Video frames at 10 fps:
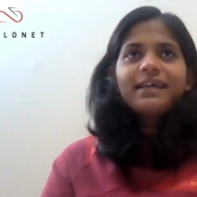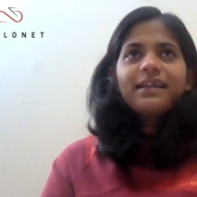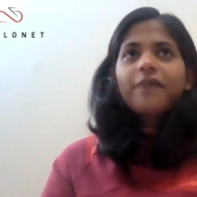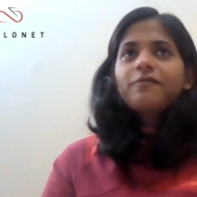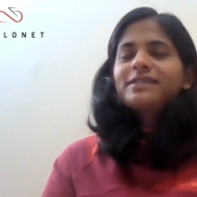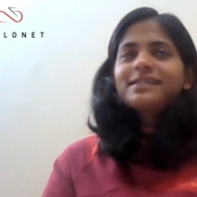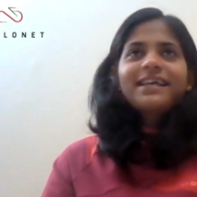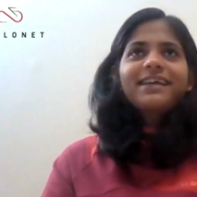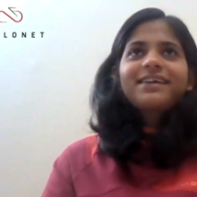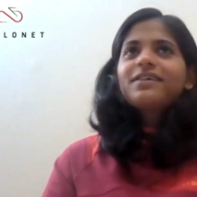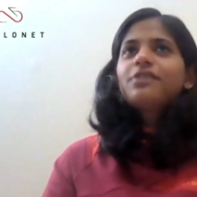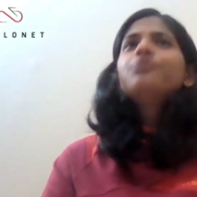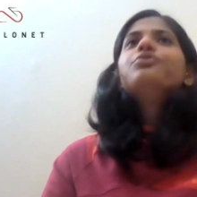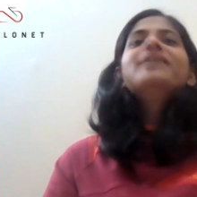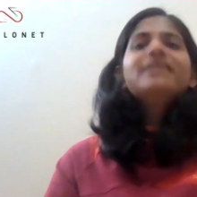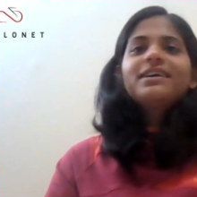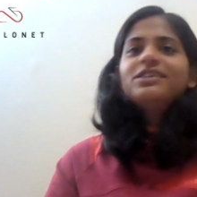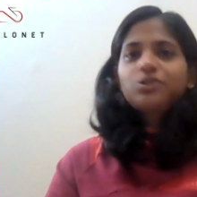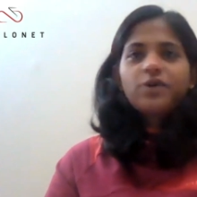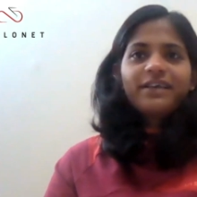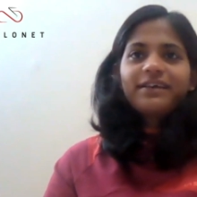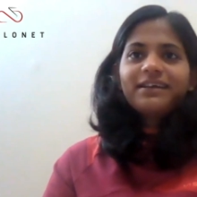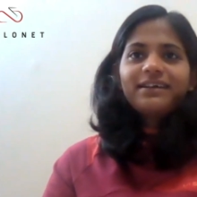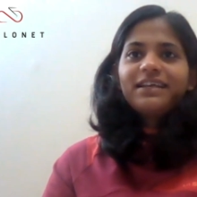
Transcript: and I was like really enjoying it,